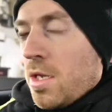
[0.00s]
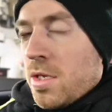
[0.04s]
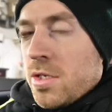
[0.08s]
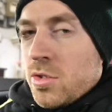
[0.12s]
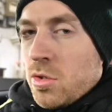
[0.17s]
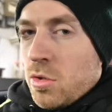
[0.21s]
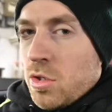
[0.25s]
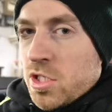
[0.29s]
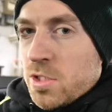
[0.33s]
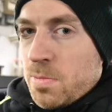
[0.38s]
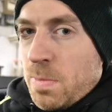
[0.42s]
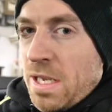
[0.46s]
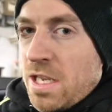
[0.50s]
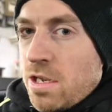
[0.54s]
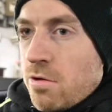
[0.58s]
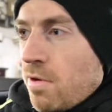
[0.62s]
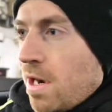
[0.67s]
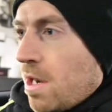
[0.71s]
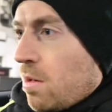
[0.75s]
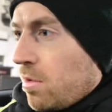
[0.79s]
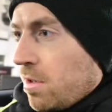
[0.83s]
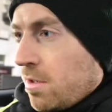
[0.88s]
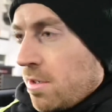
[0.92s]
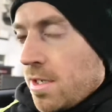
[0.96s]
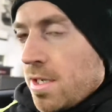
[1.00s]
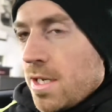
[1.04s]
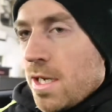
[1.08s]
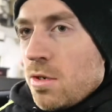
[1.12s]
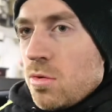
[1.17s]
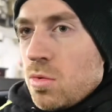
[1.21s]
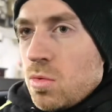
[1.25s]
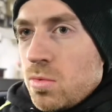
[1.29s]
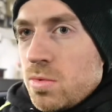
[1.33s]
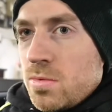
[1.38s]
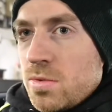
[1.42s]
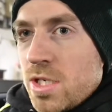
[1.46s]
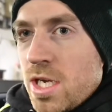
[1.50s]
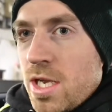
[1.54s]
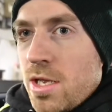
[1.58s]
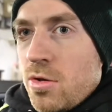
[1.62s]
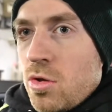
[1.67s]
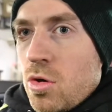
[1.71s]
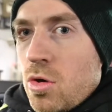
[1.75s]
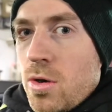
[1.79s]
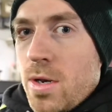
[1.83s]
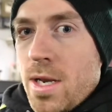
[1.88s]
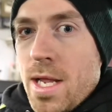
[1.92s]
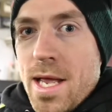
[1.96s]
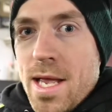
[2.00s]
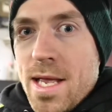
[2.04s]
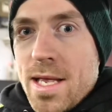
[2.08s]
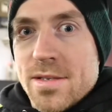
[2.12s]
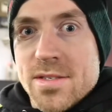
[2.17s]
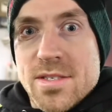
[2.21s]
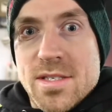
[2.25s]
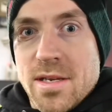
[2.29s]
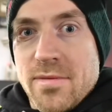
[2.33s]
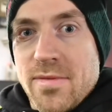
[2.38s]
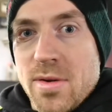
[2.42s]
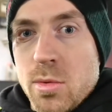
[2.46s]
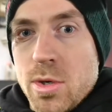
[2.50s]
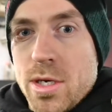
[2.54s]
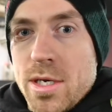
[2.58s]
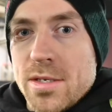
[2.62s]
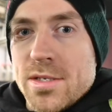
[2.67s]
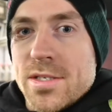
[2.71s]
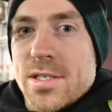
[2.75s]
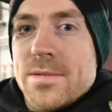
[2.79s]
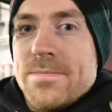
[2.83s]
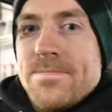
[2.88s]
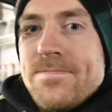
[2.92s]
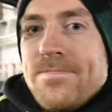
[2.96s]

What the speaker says: So I'm going to spin you around, get it all turned on, and see if it works.